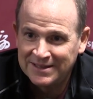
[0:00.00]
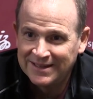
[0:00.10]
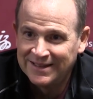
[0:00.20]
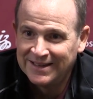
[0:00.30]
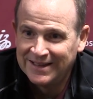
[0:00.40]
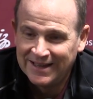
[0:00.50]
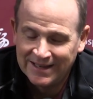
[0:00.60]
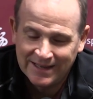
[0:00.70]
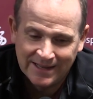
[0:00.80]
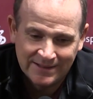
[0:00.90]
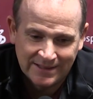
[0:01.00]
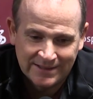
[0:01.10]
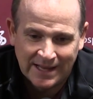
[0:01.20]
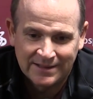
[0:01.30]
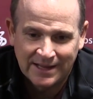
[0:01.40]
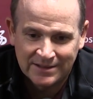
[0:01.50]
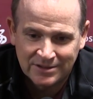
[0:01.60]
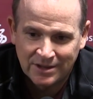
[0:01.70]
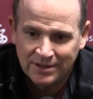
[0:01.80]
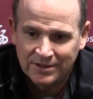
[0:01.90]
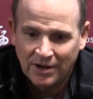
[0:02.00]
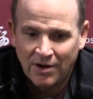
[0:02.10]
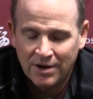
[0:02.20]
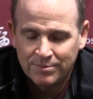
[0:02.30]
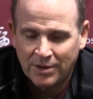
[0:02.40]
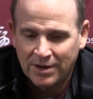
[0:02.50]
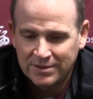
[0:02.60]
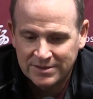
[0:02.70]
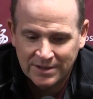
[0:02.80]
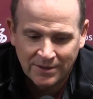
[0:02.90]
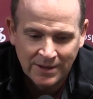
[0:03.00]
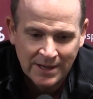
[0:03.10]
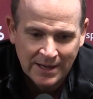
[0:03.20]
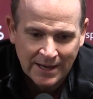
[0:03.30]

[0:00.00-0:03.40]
and that's the hard part. So